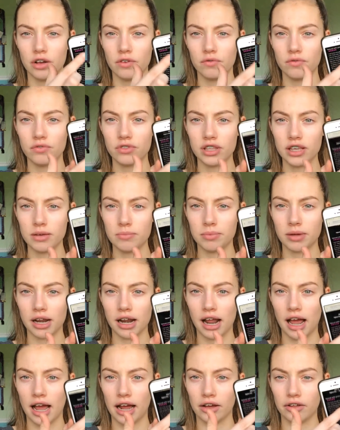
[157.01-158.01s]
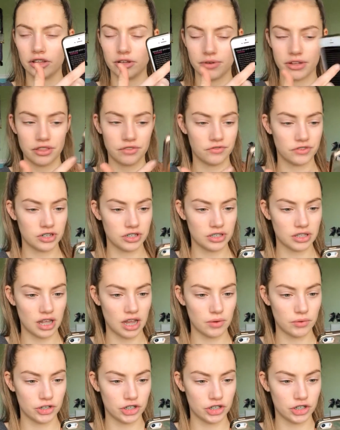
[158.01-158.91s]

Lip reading: of things, but I only read the first line.